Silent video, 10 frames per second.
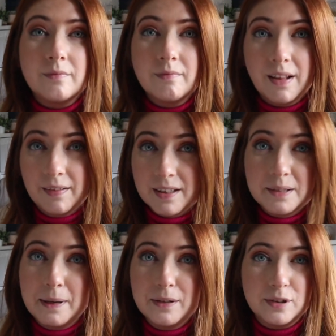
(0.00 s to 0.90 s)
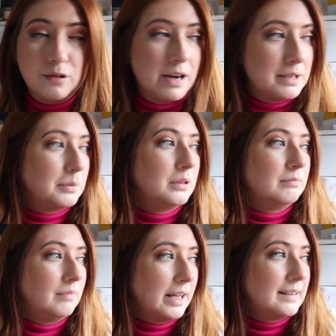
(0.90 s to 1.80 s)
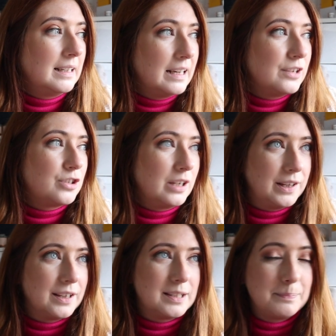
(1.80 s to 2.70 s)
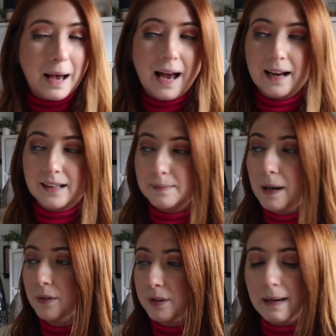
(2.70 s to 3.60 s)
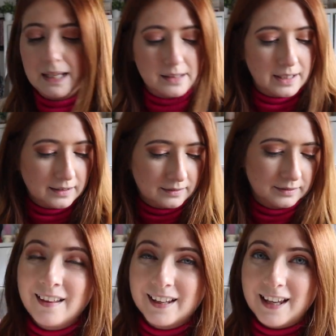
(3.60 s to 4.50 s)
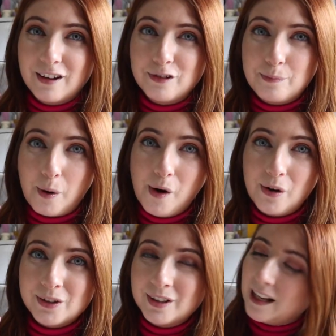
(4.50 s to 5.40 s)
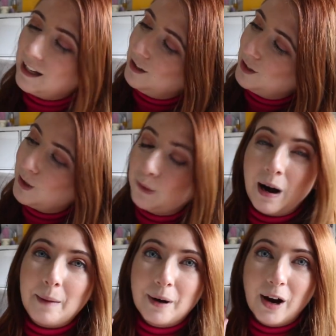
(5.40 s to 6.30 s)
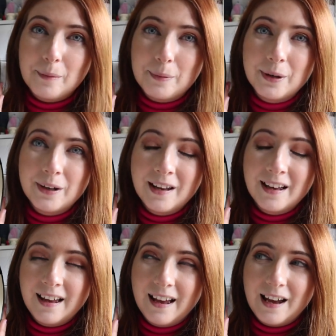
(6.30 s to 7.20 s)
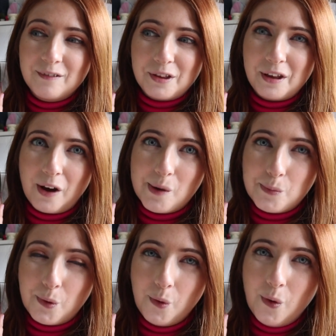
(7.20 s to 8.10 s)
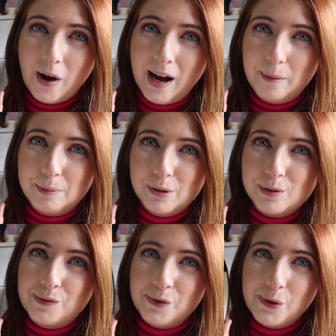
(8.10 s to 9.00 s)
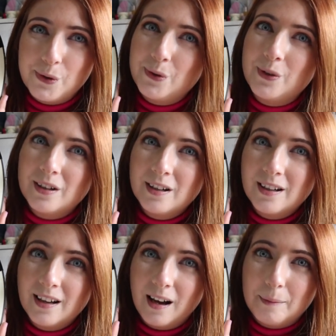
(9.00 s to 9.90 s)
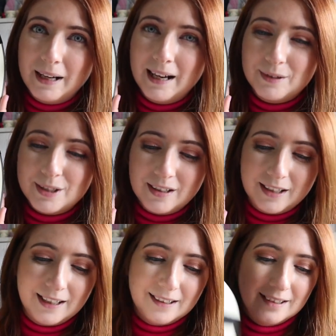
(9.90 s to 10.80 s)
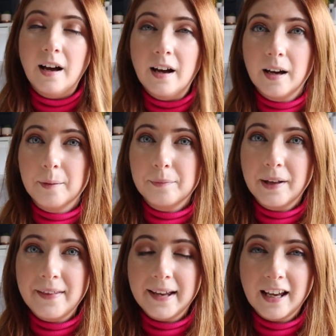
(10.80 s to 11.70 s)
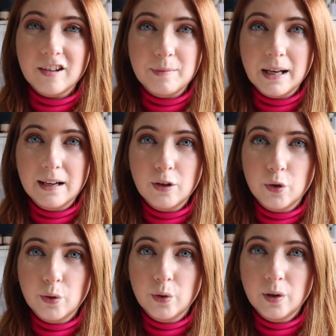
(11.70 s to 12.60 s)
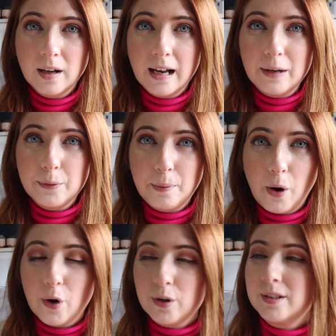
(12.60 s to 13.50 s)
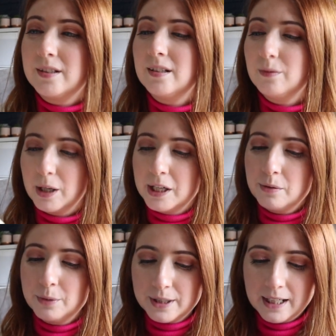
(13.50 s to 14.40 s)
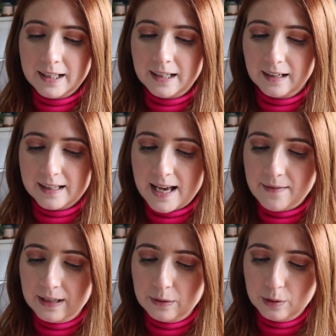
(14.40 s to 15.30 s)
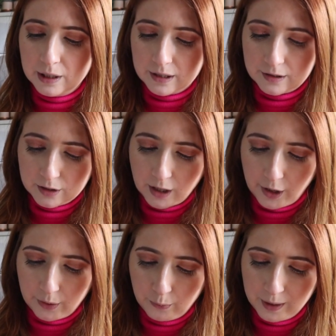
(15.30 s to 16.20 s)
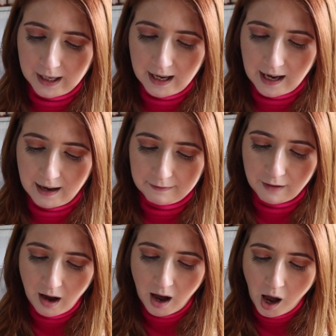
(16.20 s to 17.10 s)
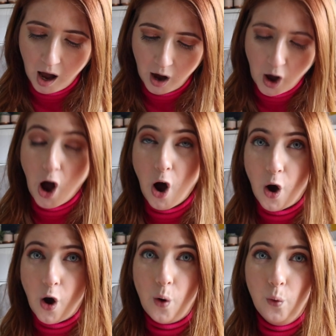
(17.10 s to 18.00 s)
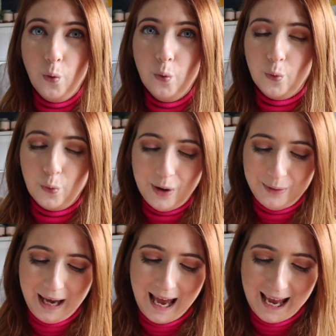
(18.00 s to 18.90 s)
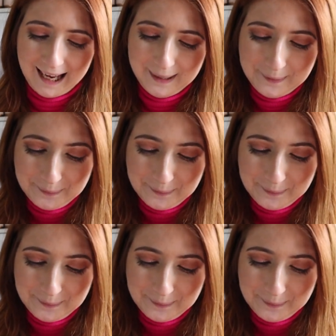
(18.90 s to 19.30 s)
think this smells incredible. Like literally this bag smells amazing. The gift box that they use to wrap up everything I bought, how beautiful. I mean, how stunning. They then gave me a little box. Well, I don't know what's in here. Let's have a little look. So we have, oh, okay.